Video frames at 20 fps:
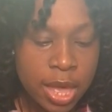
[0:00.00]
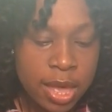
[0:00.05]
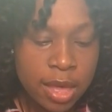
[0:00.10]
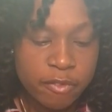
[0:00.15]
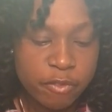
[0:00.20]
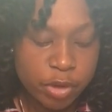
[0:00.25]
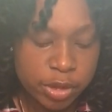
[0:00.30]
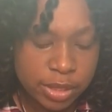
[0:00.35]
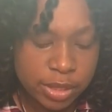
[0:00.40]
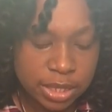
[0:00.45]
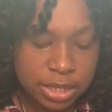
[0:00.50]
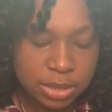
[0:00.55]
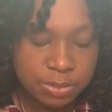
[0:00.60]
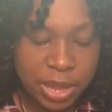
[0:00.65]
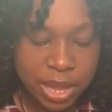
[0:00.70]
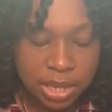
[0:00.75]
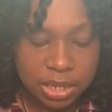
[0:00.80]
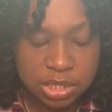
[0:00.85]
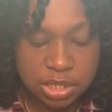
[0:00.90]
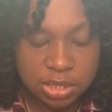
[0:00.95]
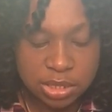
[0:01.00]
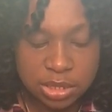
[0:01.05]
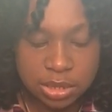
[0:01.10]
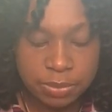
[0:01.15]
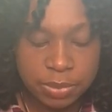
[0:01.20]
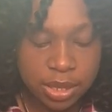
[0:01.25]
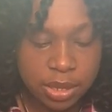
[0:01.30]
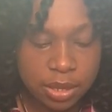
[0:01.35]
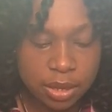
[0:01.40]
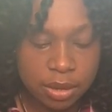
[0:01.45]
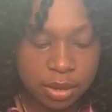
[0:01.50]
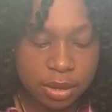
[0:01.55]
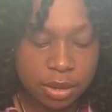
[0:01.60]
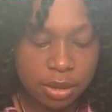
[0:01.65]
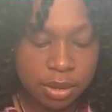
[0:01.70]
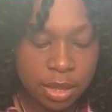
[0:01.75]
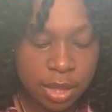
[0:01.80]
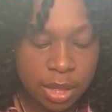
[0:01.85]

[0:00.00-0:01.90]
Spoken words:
for these pages to be here.